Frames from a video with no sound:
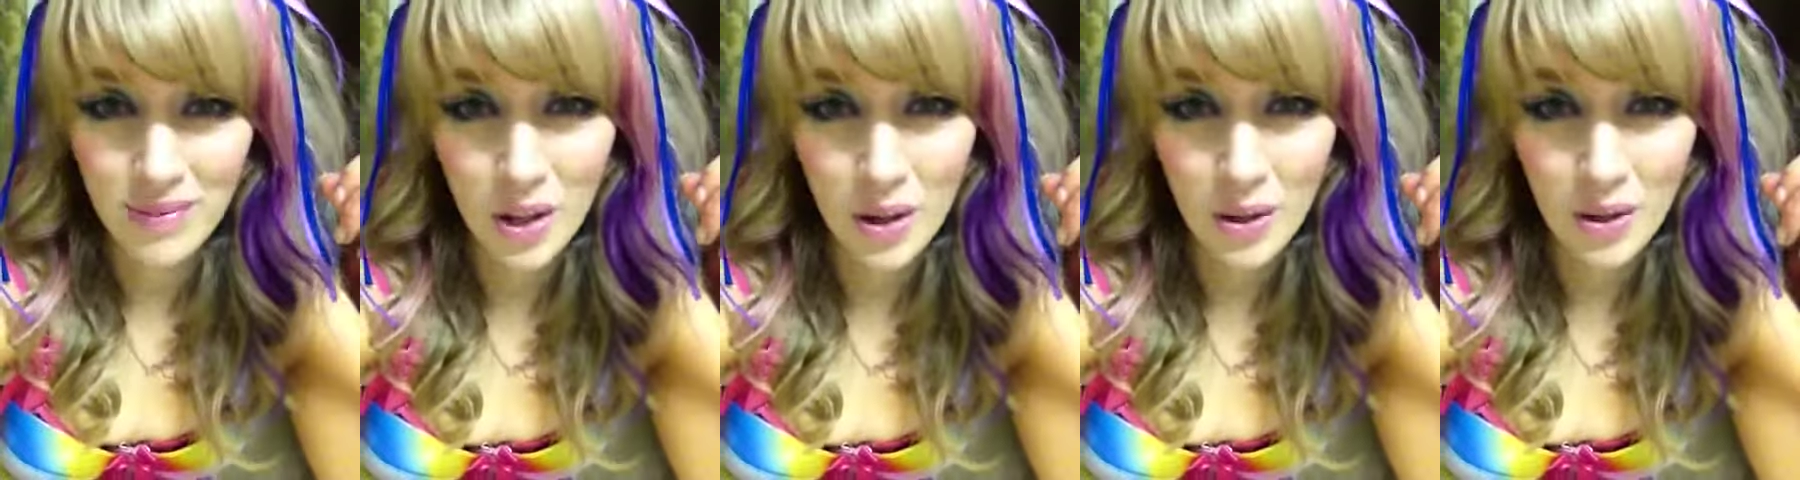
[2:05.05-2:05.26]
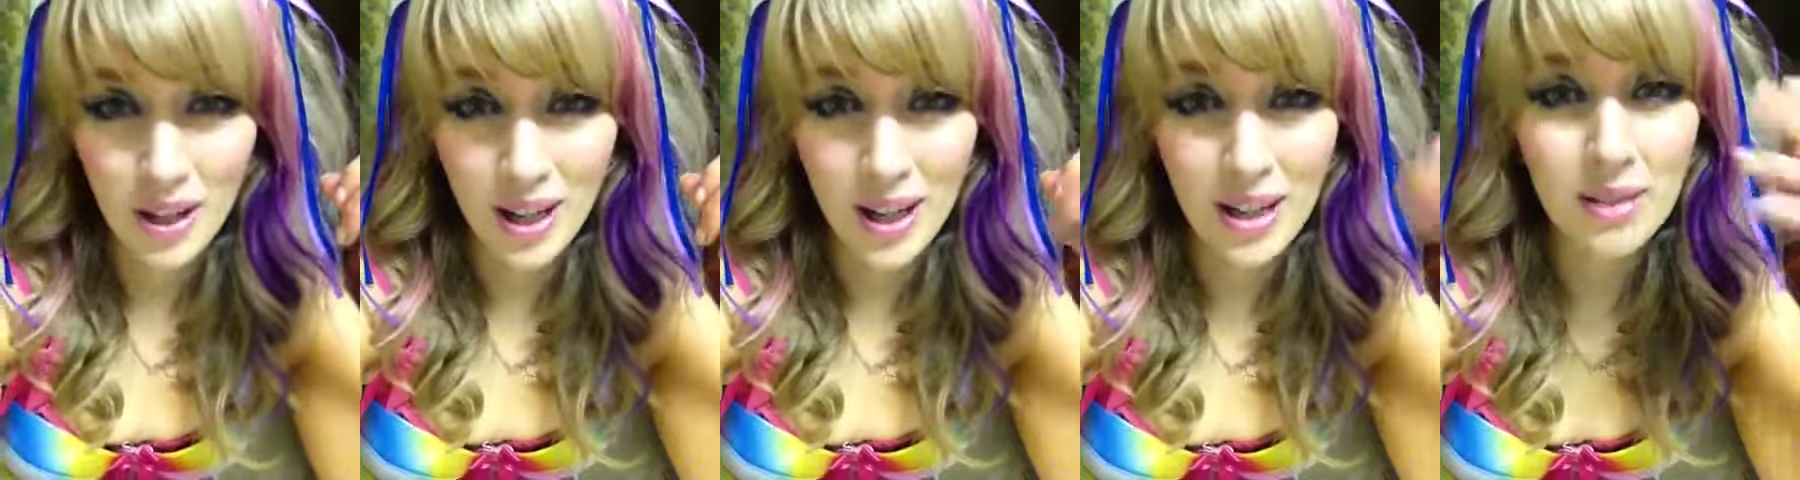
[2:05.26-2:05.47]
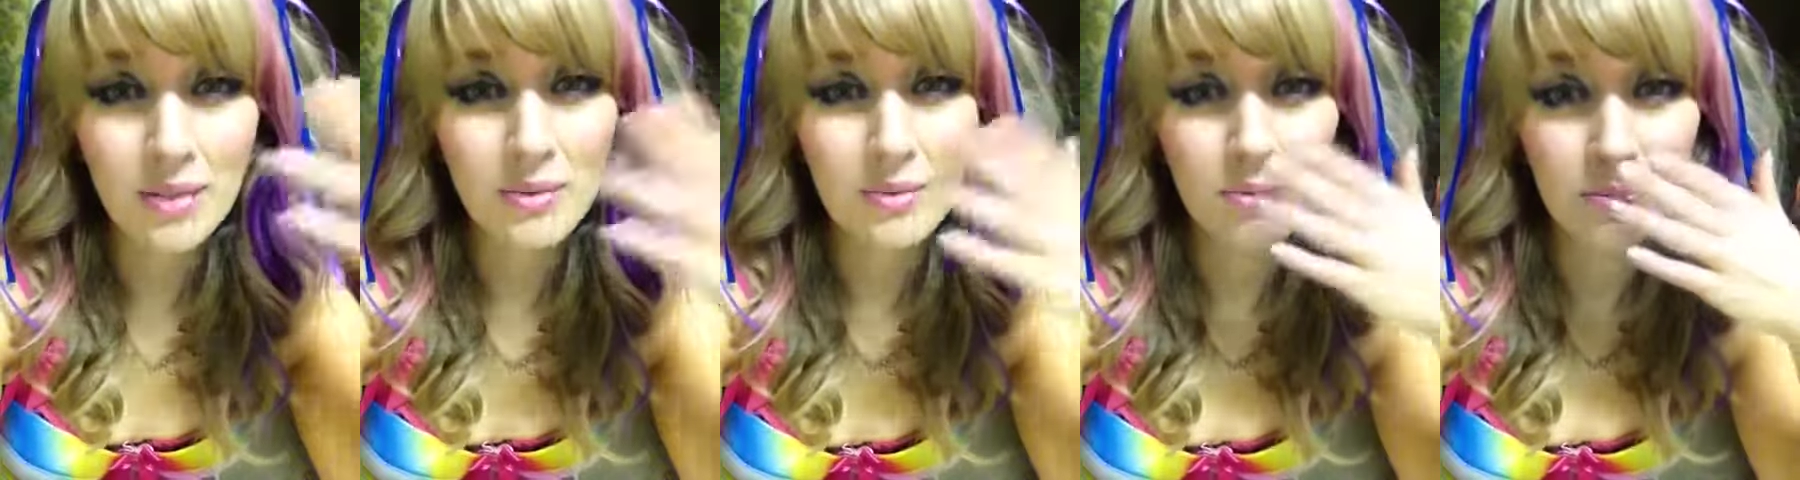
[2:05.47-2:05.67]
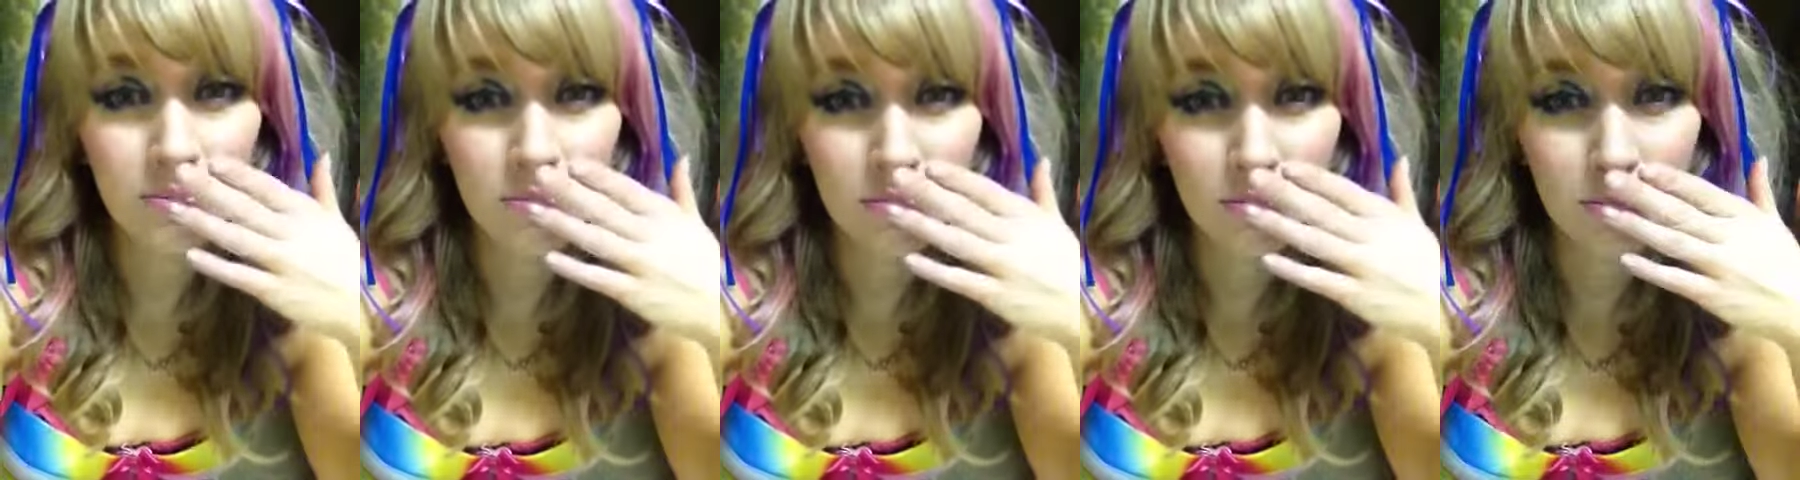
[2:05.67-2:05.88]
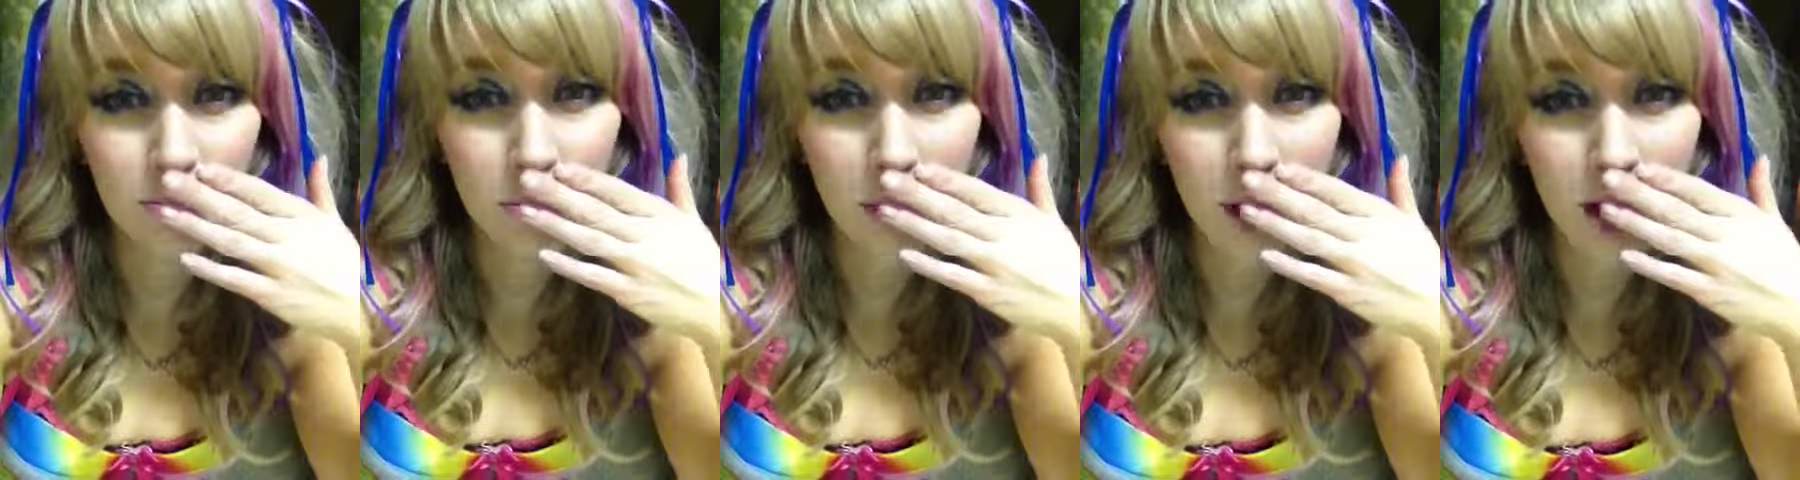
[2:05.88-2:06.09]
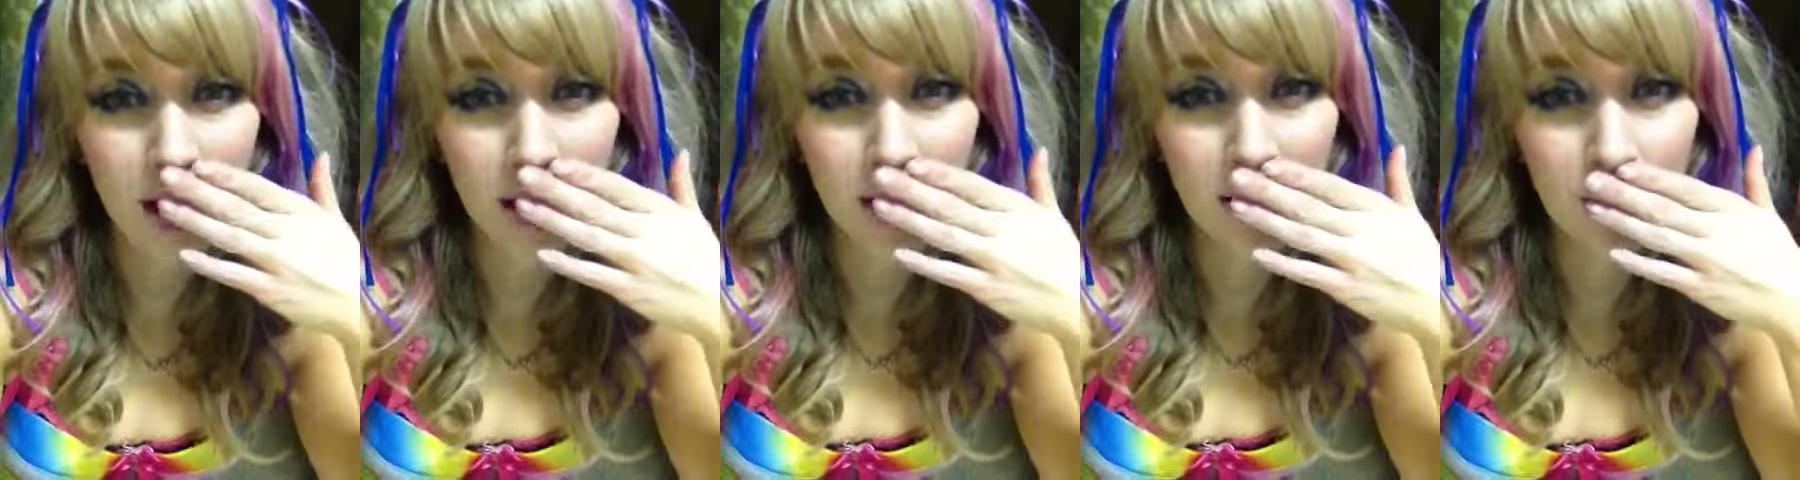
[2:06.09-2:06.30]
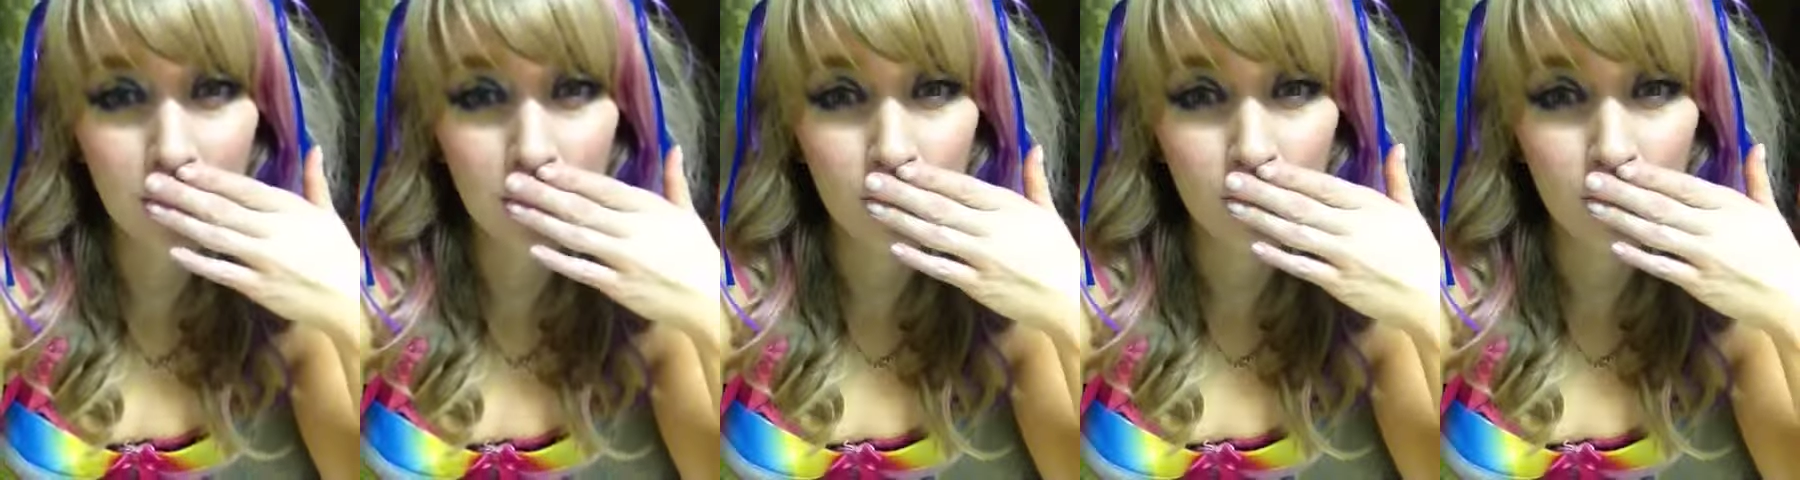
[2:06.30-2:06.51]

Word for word: Okay, bye.